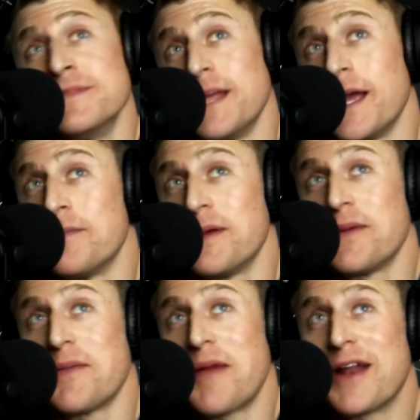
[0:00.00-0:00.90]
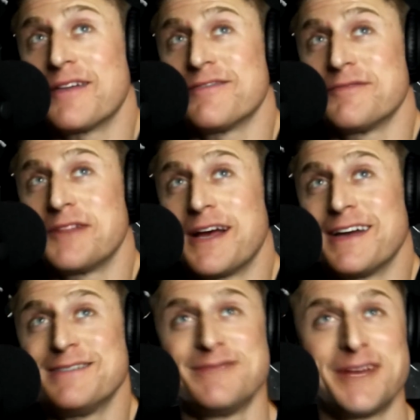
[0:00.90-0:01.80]
And maybe I'm out of
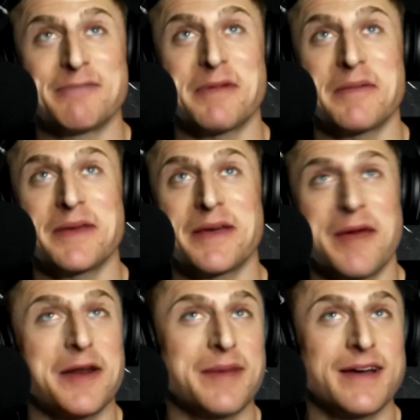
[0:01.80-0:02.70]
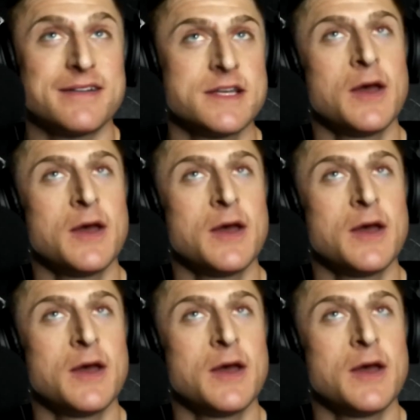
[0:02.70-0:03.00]
line, and maybe I'm out of bounds,